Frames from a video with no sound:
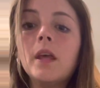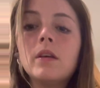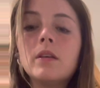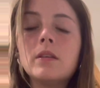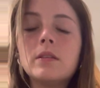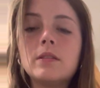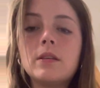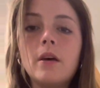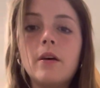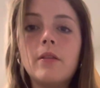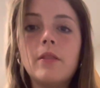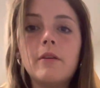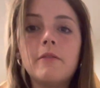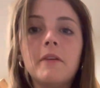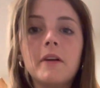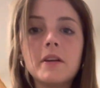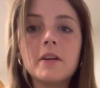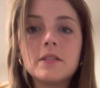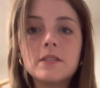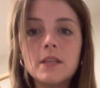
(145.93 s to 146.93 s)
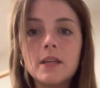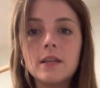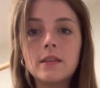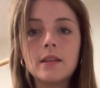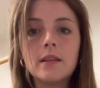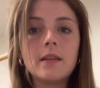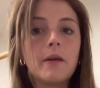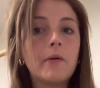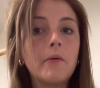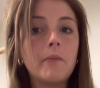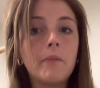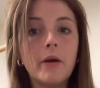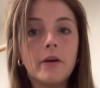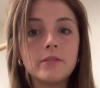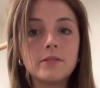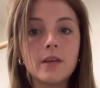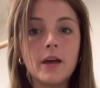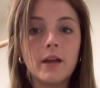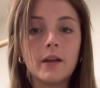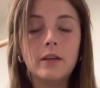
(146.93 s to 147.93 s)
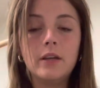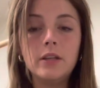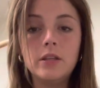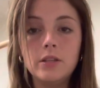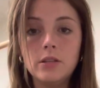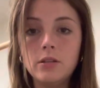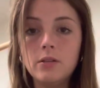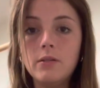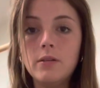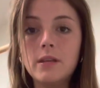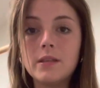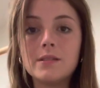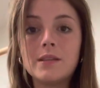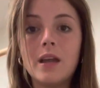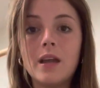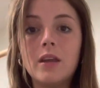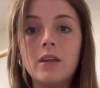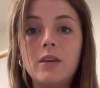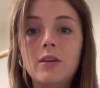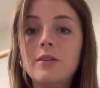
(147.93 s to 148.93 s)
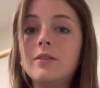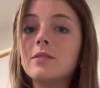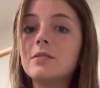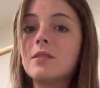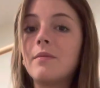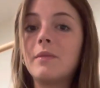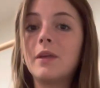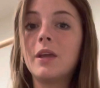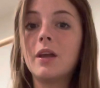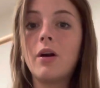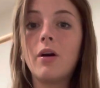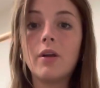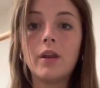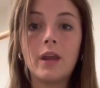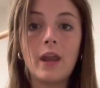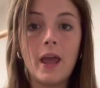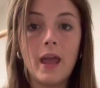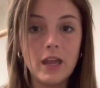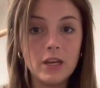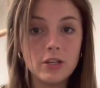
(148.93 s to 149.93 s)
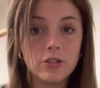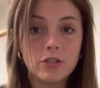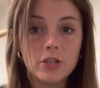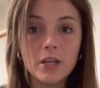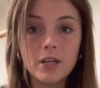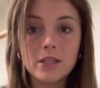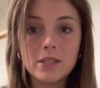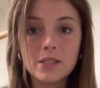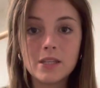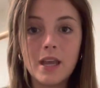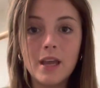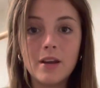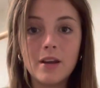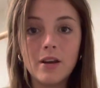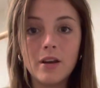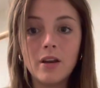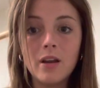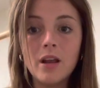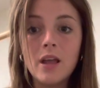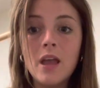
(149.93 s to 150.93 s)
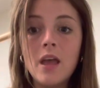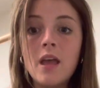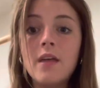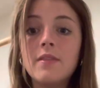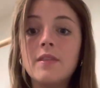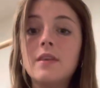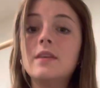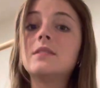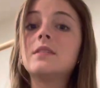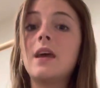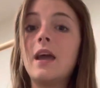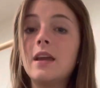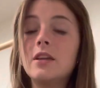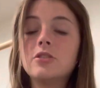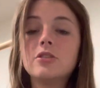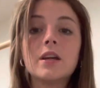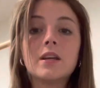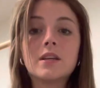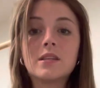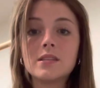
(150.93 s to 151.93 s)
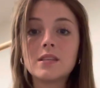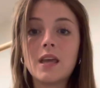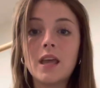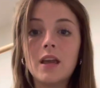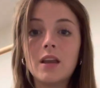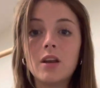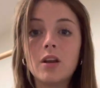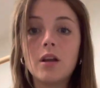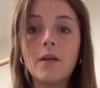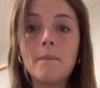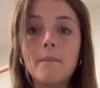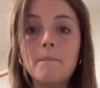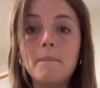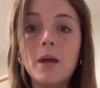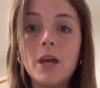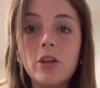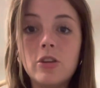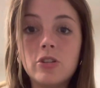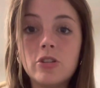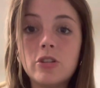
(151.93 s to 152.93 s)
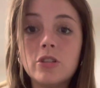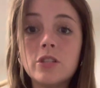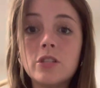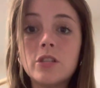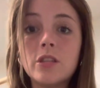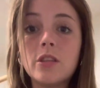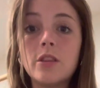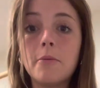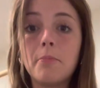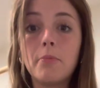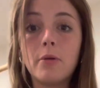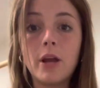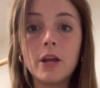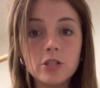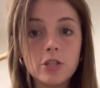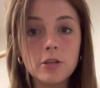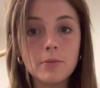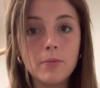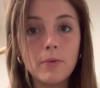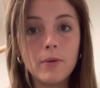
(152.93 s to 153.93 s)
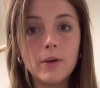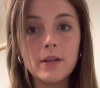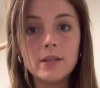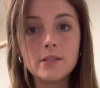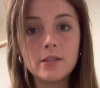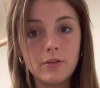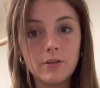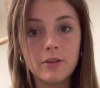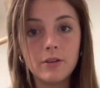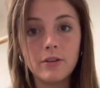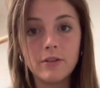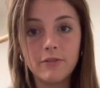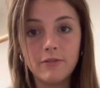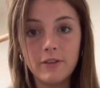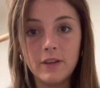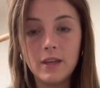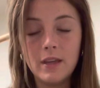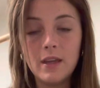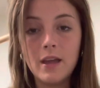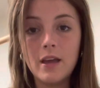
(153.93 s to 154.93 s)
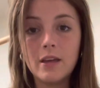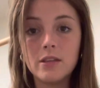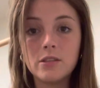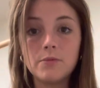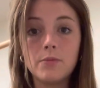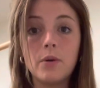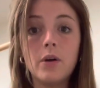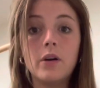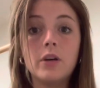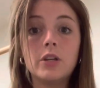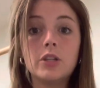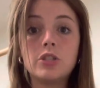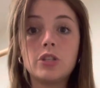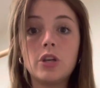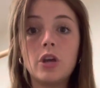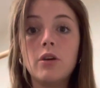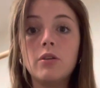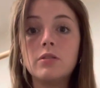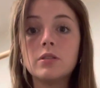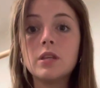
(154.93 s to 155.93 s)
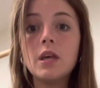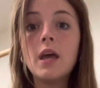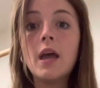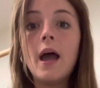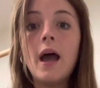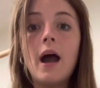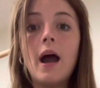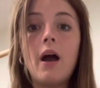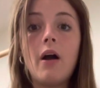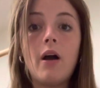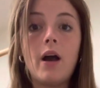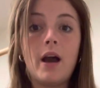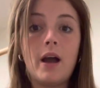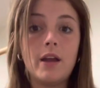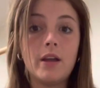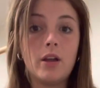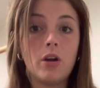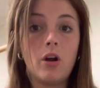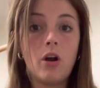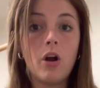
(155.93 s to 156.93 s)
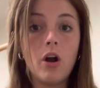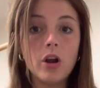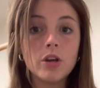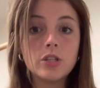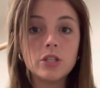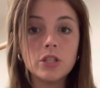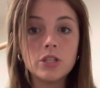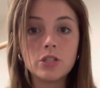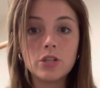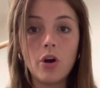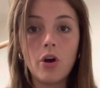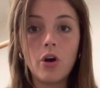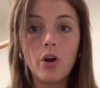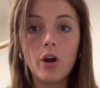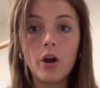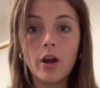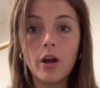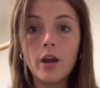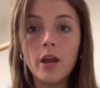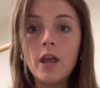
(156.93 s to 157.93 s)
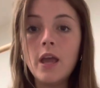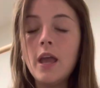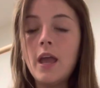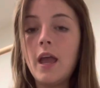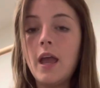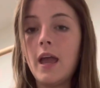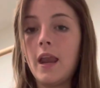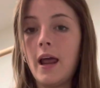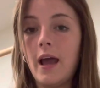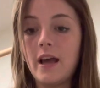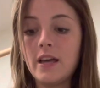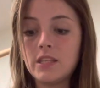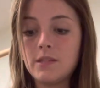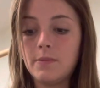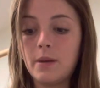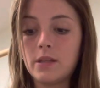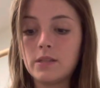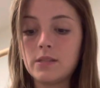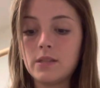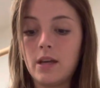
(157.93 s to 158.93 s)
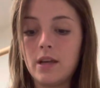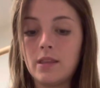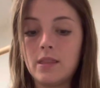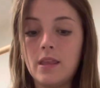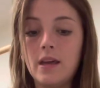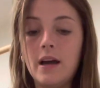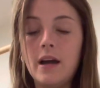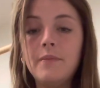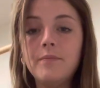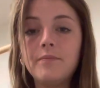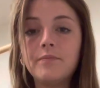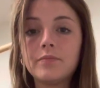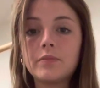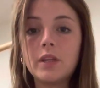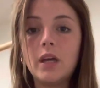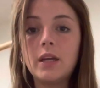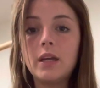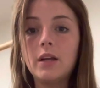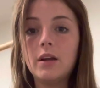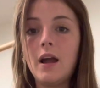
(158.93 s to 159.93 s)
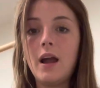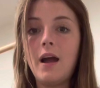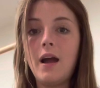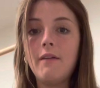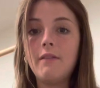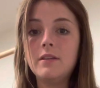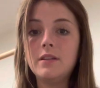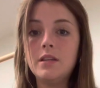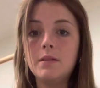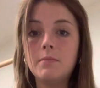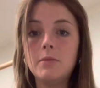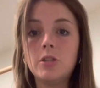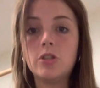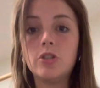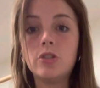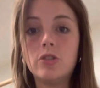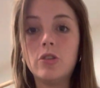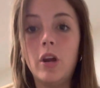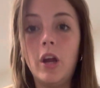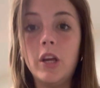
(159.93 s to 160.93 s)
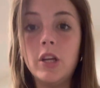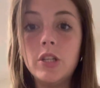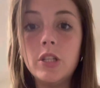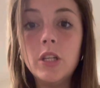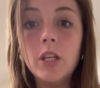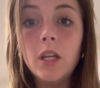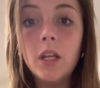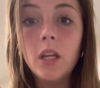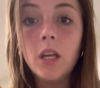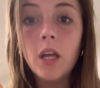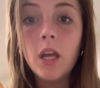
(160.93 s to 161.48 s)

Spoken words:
So the first thing that they will most likely do is take you to something called an ATREX scanner. This ATREX scanner measures the pressure points on your feet as well as shows how high your arches are and aspects like that. Here I have a demonstration